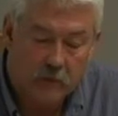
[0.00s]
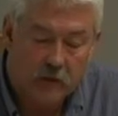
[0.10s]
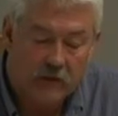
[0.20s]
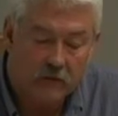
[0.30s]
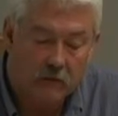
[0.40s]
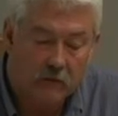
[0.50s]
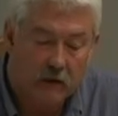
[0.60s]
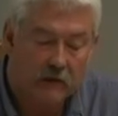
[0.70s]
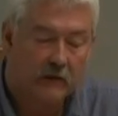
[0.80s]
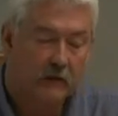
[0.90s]
I
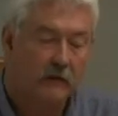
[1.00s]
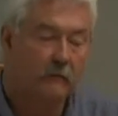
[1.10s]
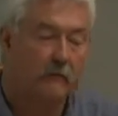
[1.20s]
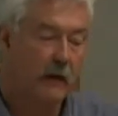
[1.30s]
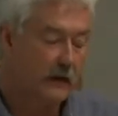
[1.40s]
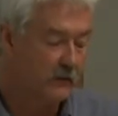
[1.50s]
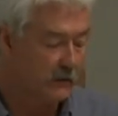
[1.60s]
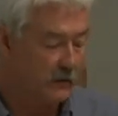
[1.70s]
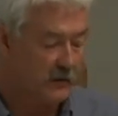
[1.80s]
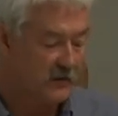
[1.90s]
think
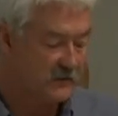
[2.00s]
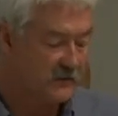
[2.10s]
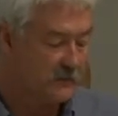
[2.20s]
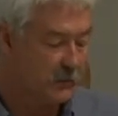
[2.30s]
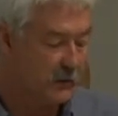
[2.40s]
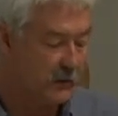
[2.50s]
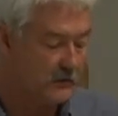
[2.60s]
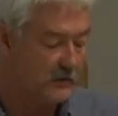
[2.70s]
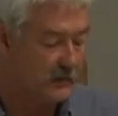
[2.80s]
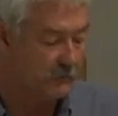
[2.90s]
Bandelier has
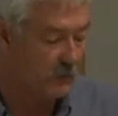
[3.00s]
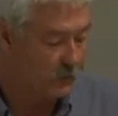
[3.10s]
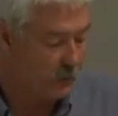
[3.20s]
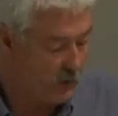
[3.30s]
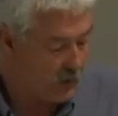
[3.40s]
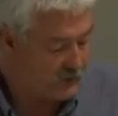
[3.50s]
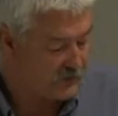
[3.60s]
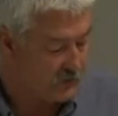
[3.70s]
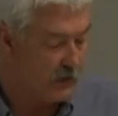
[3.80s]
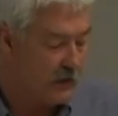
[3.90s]
experienced it, but we
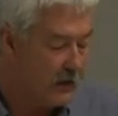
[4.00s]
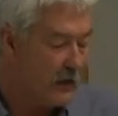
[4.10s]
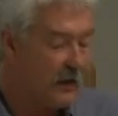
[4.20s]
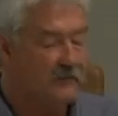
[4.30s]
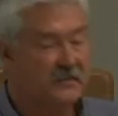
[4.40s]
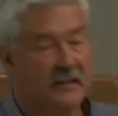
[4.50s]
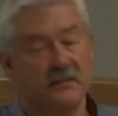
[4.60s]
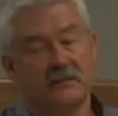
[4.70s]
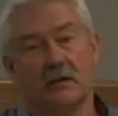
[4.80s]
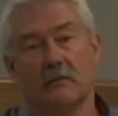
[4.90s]
also have
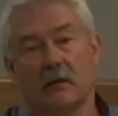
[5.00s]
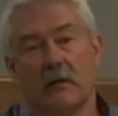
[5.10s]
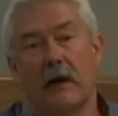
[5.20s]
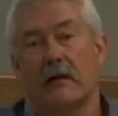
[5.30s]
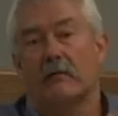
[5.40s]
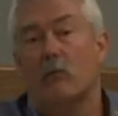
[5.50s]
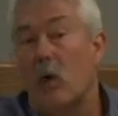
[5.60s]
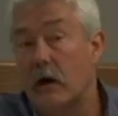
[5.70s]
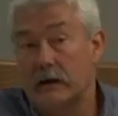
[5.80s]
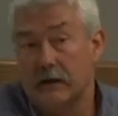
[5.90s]
seen some come out of
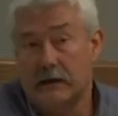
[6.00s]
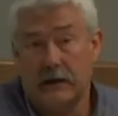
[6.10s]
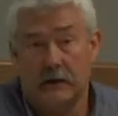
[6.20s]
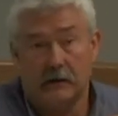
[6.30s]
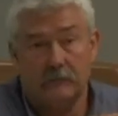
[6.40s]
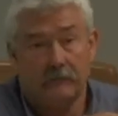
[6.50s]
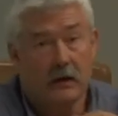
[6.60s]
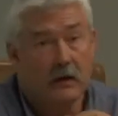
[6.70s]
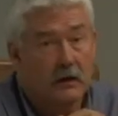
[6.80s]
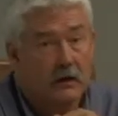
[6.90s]
Wahi
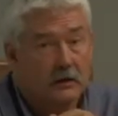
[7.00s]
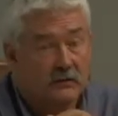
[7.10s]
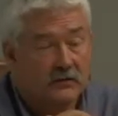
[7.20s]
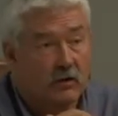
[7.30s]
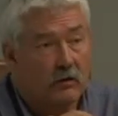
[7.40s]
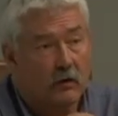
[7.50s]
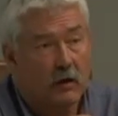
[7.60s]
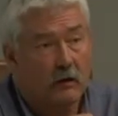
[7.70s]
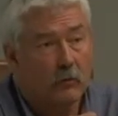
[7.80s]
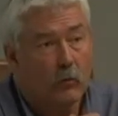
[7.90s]
Canyon. So
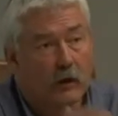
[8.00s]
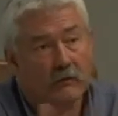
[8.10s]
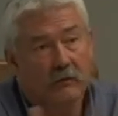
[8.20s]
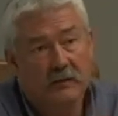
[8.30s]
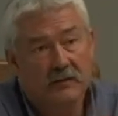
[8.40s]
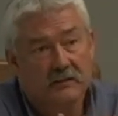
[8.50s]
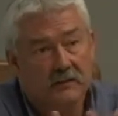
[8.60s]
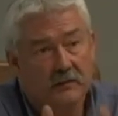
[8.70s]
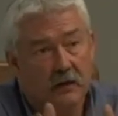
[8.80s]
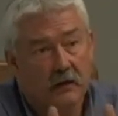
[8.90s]
wherever this